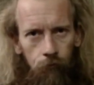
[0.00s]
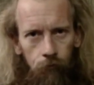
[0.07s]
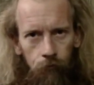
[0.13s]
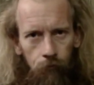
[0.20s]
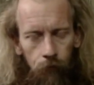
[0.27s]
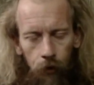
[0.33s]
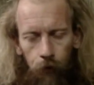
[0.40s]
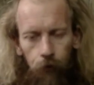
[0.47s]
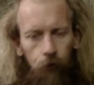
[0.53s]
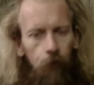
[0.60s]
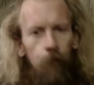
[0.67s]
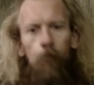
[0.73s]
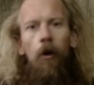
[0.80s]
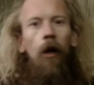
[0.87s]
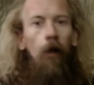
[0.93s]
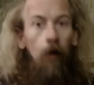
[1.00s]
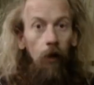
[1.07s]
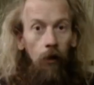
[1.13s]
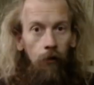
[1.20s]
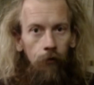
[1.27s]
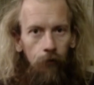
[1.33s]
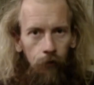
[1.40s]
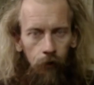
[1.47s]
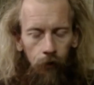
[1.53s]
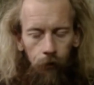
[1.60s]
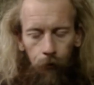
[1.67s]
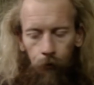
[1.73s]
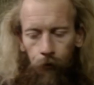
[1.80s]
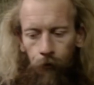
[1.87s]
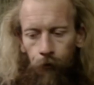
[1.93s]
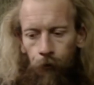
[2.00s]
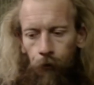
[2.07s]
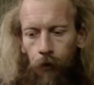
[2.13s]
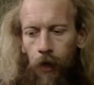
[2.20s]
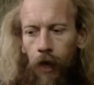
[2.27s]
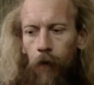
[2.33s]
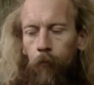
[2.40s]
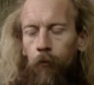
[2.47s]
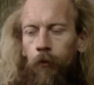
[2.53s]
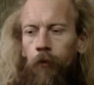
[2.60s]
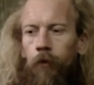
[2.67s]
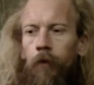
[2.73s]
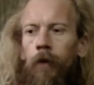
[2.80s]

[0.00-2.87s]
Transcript: most of my life, right, with a few gaps.